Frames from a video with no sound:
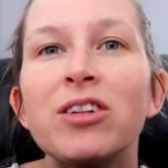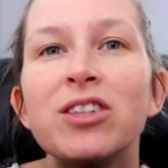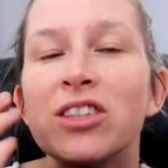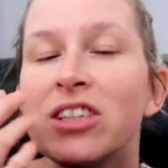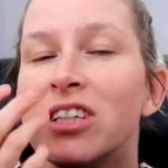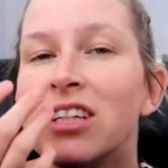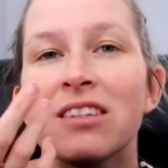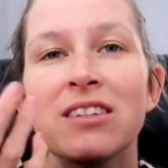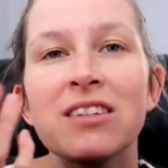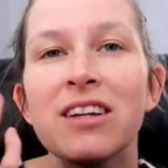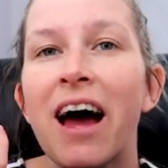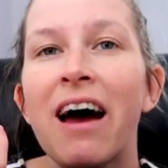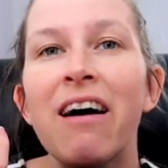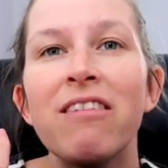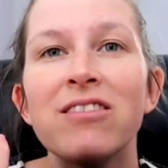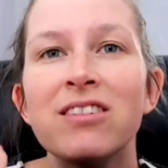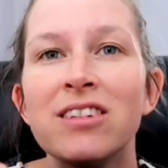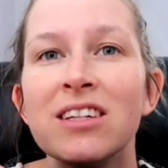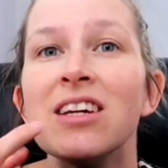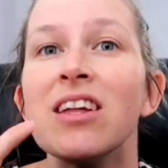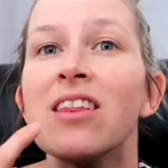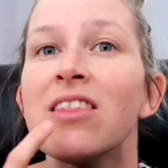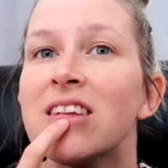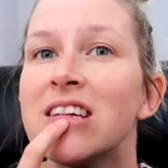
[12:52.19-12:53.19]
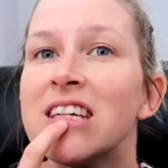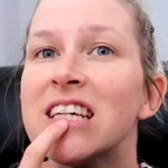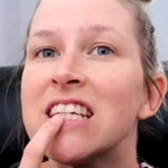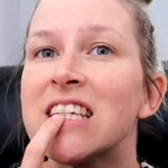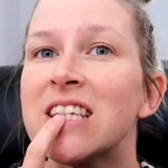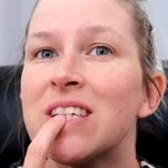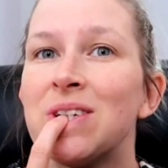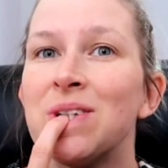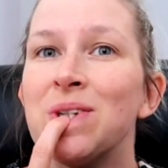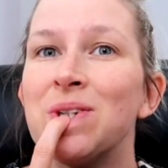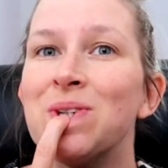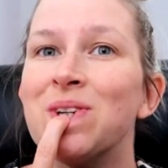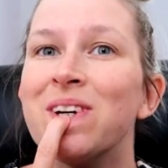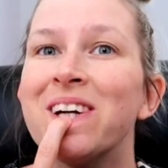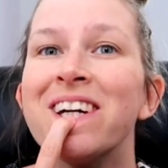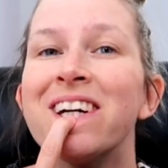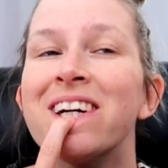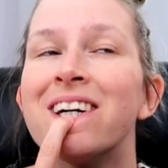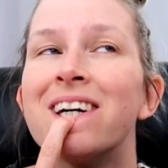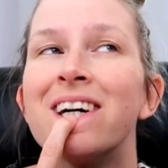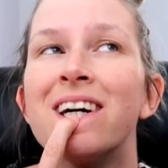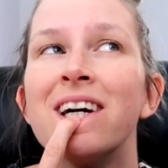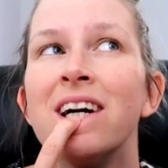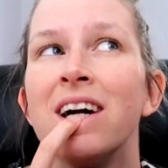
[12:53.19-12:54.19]
She doesn't have teeth, she has 2
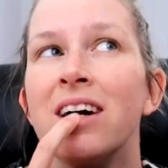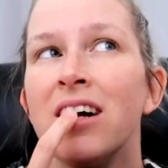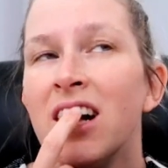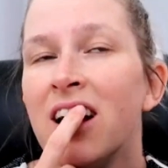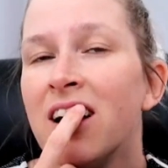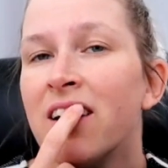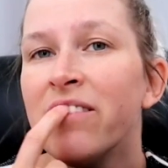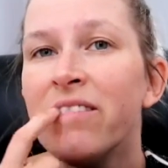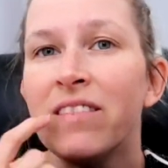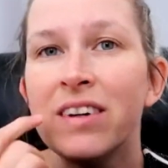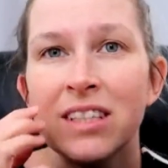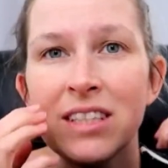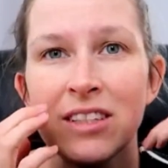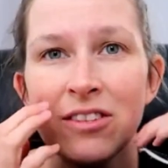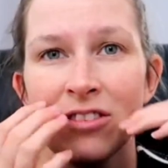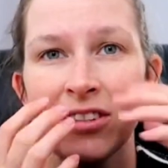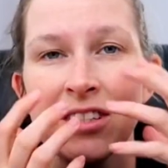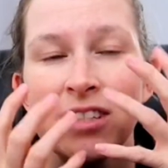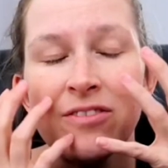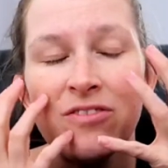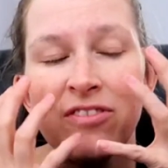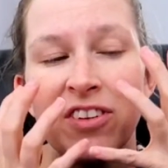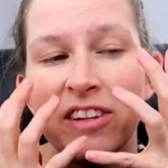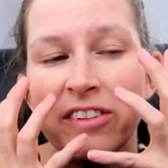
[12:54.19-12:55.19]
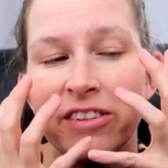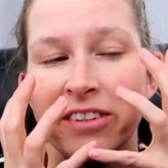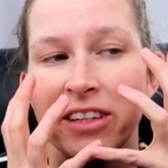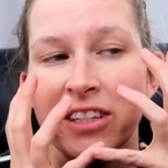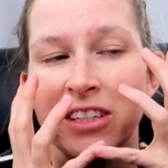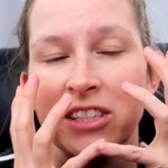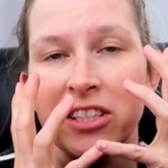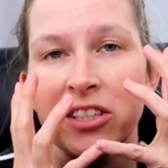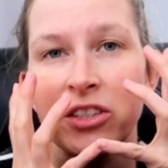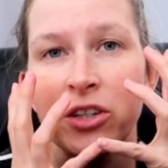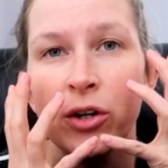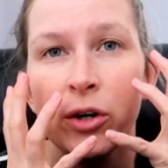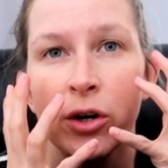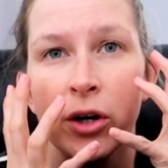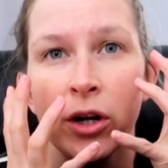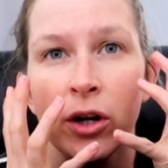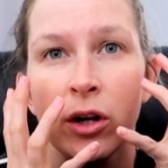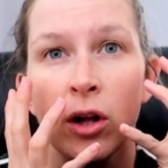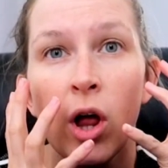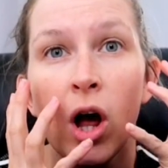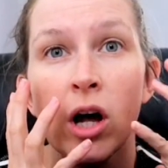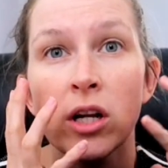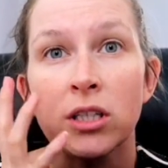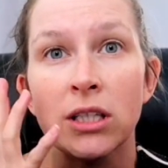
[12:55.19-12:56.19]
here, but it feels like she's hurting
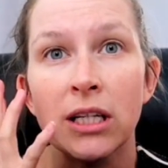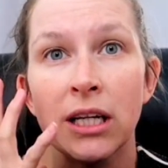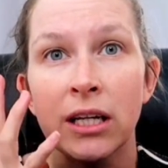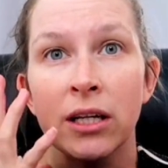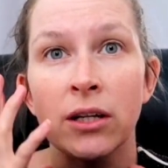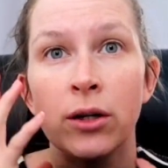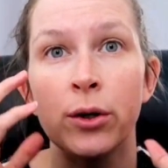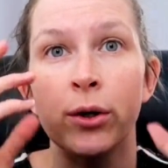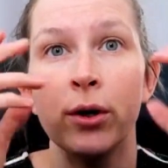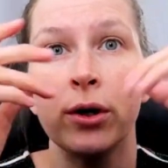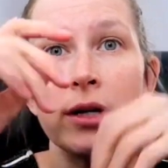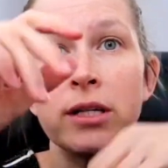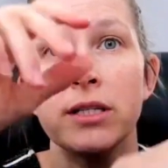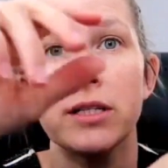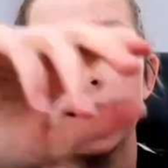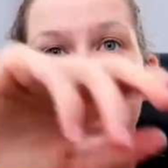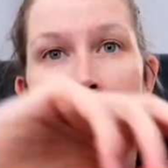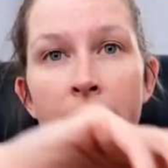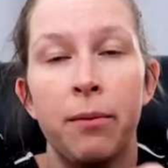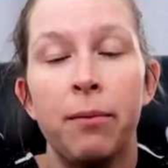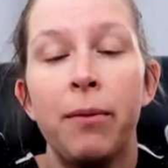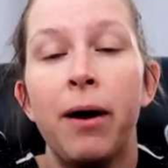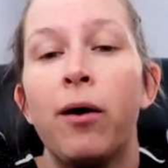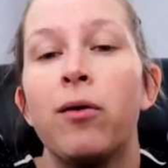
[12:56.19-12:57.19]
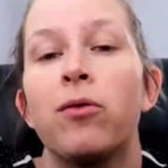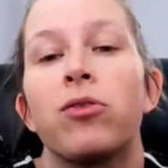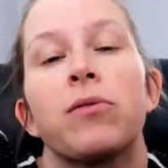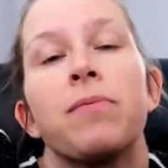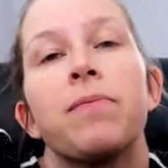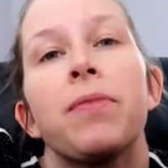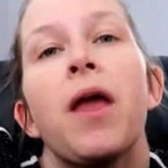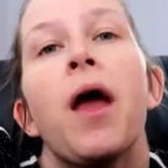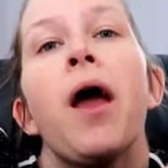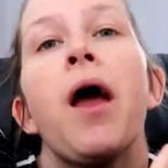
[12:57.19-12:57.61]
a lot in her entire mouth.